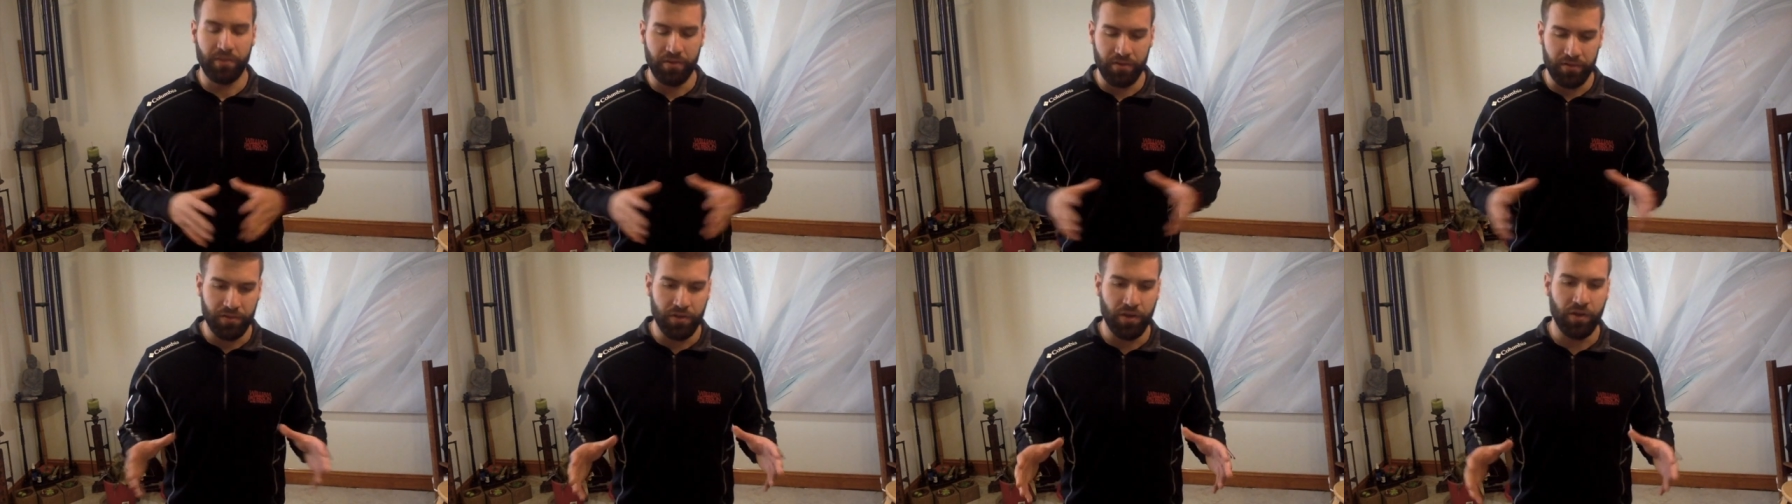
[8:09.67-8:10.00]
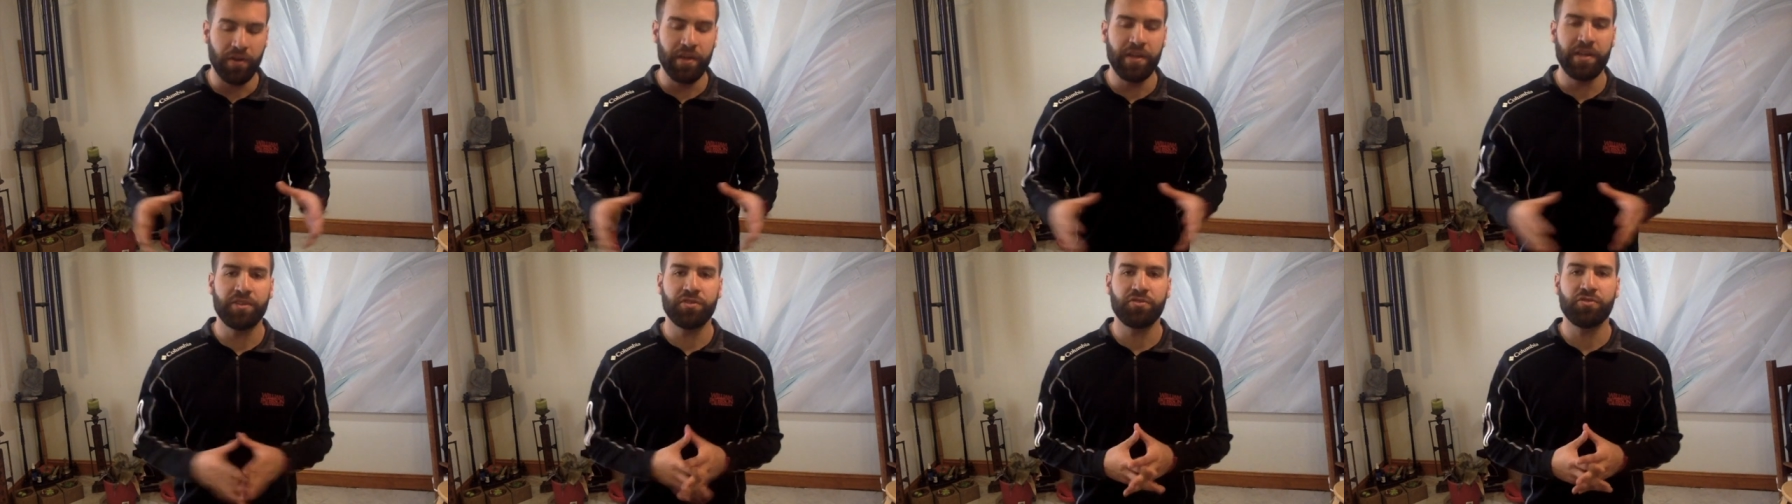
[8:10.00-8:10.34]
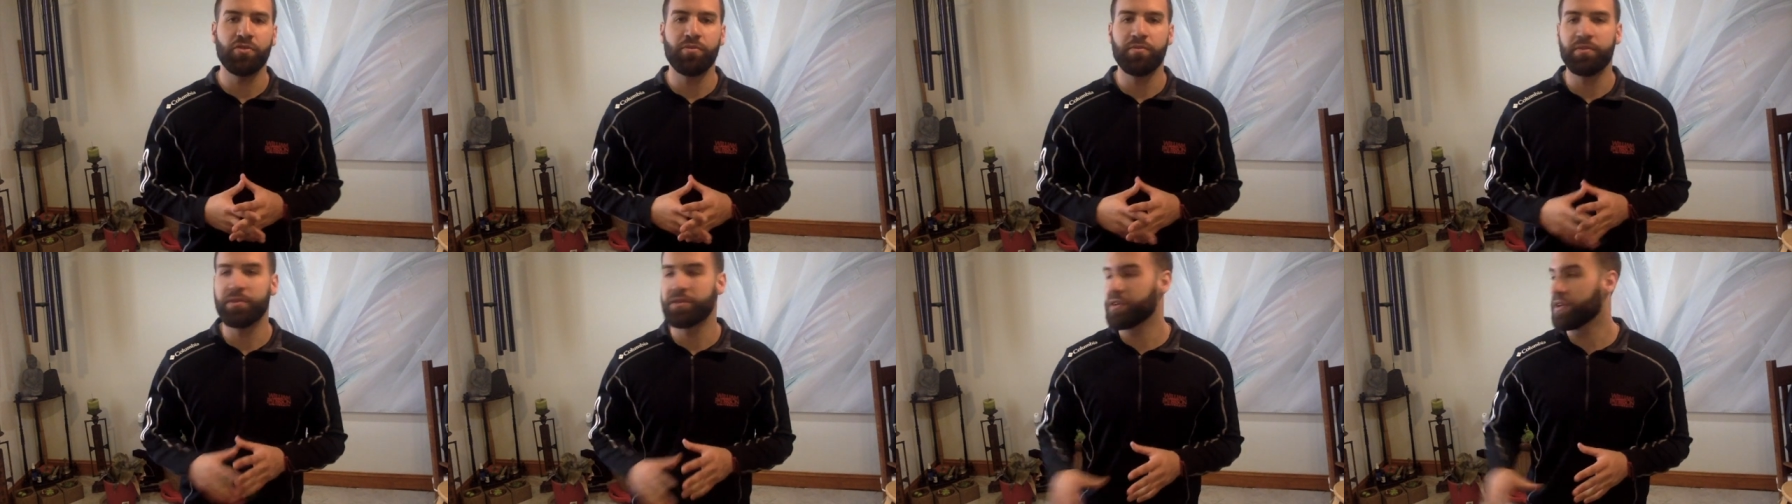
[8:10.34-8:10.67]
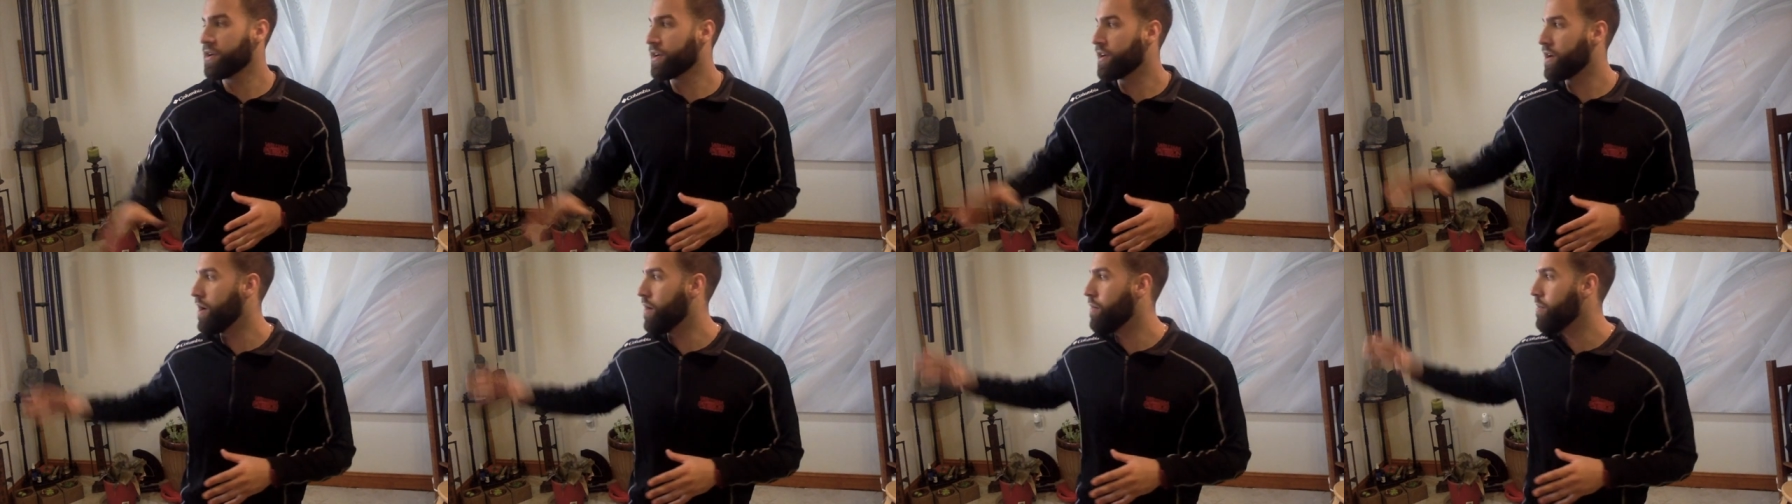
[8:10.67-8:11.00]
So each group is going
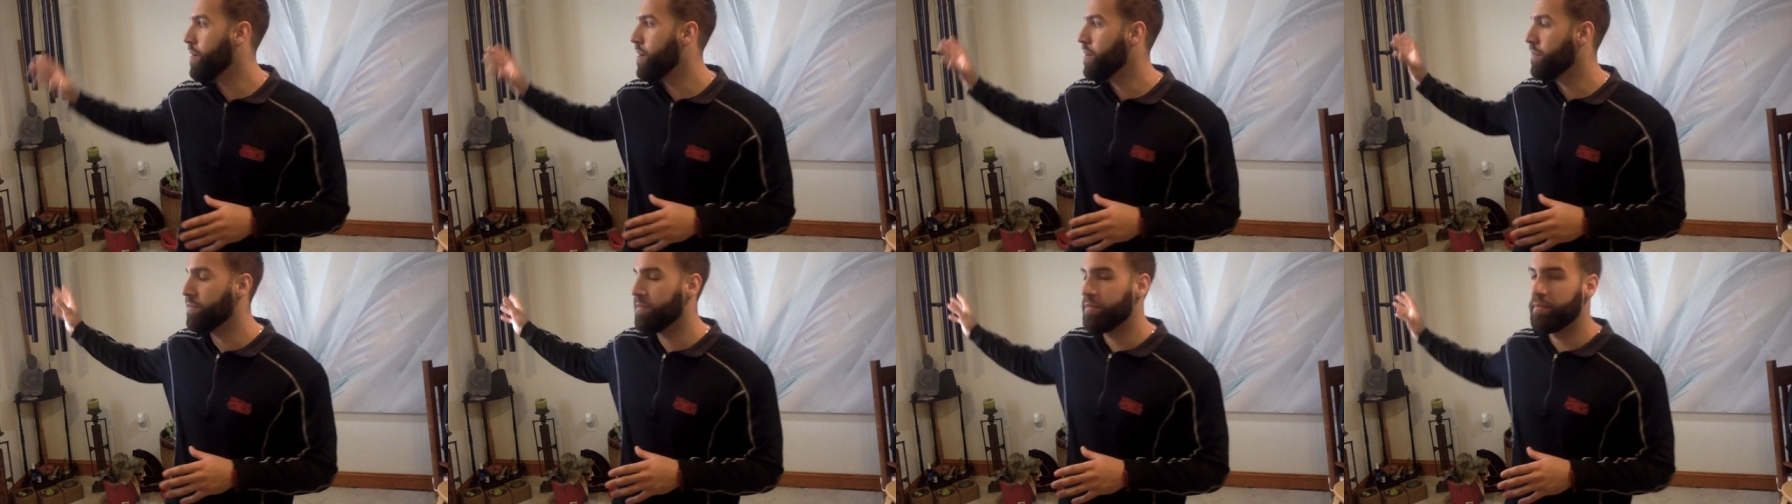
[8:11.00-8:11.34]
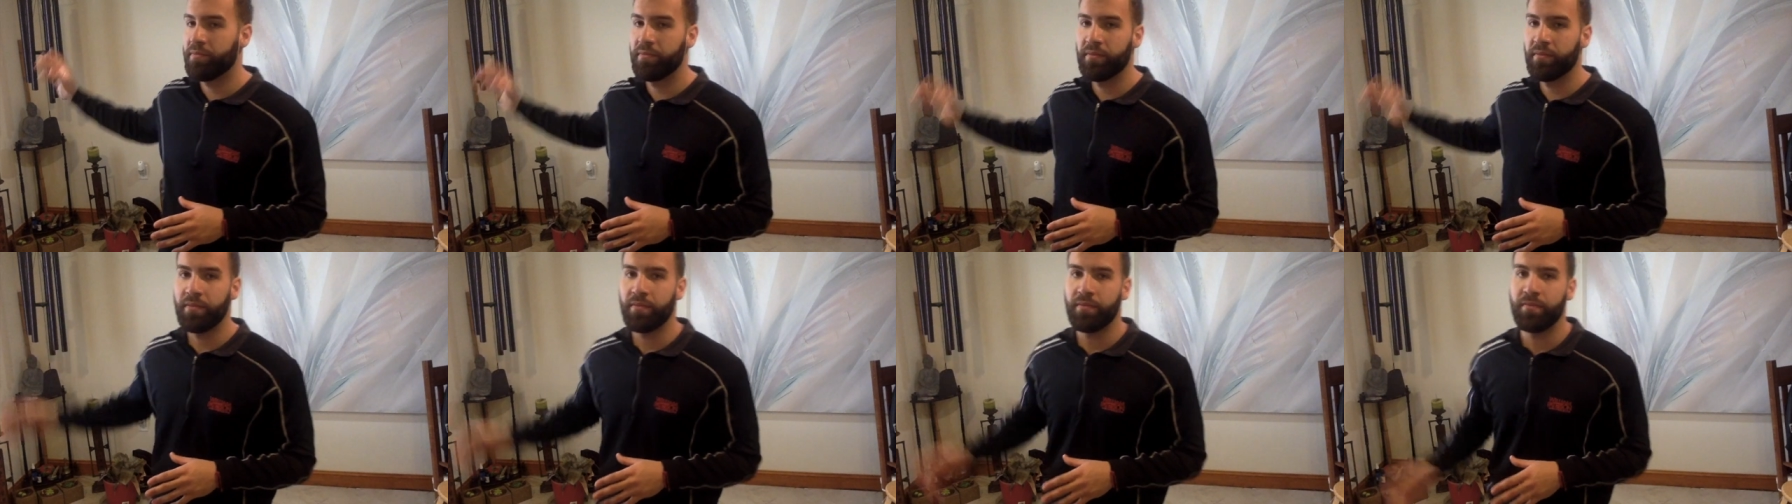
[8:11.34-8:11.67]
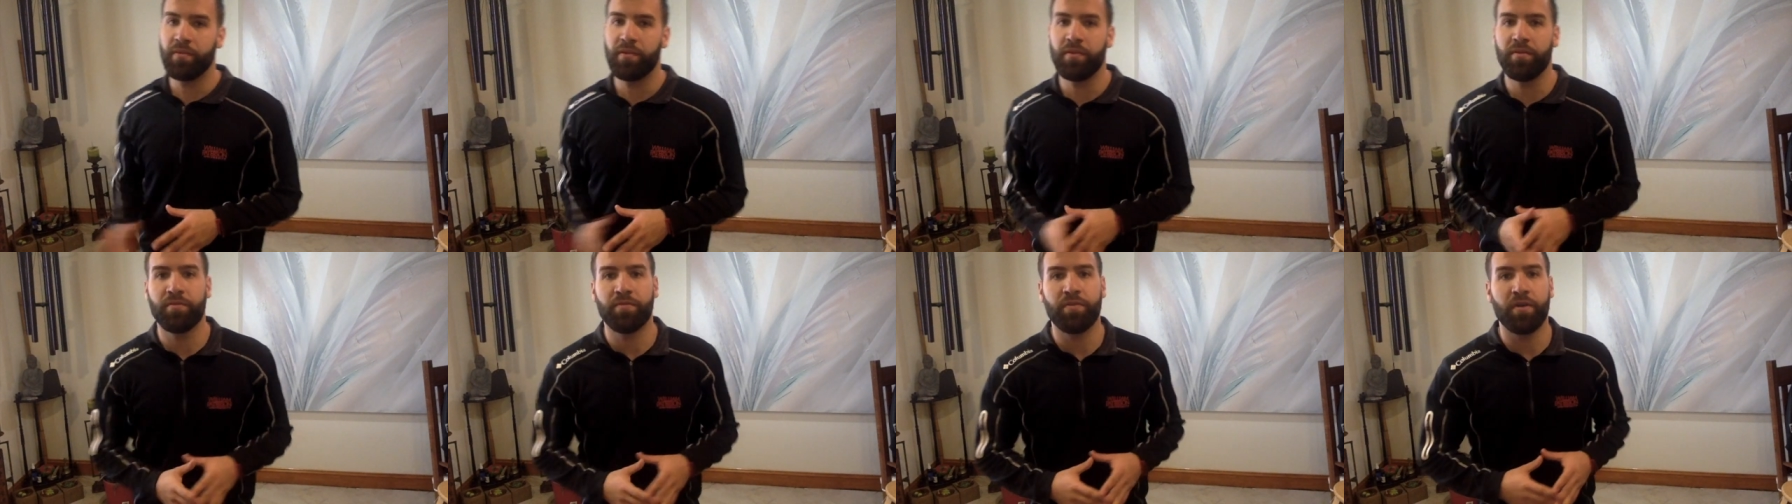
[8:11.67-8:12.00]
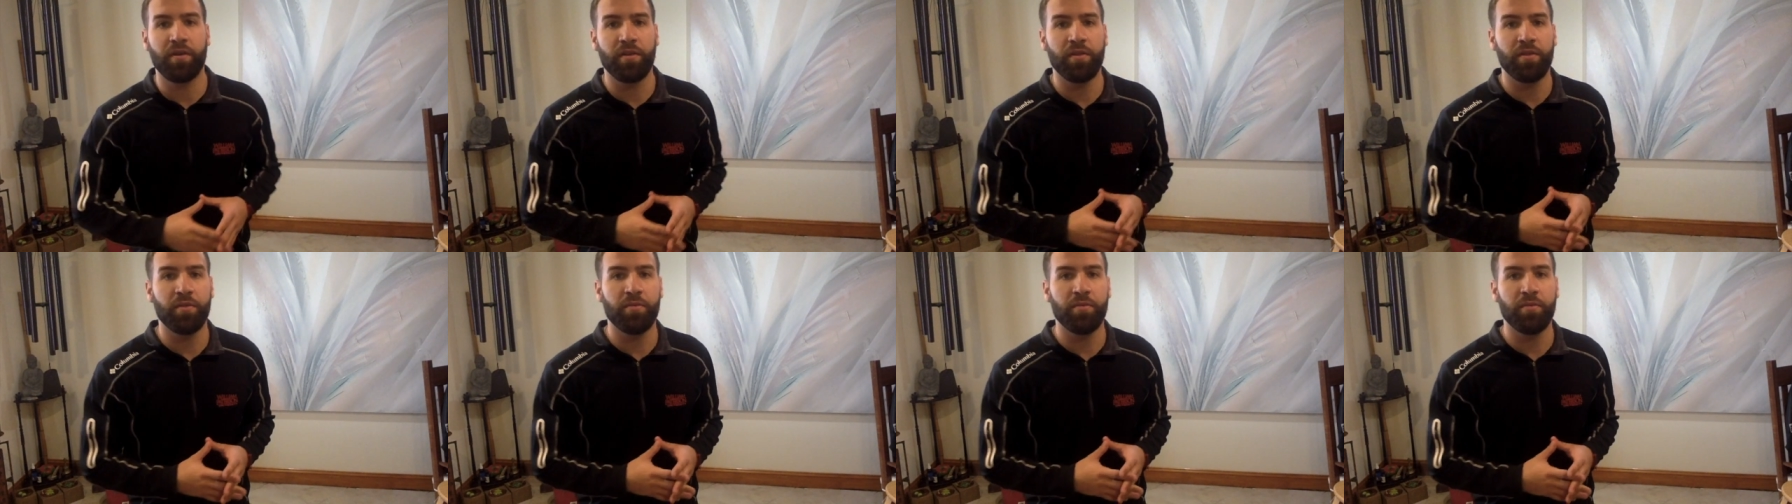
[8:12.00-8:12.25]
to come up in front of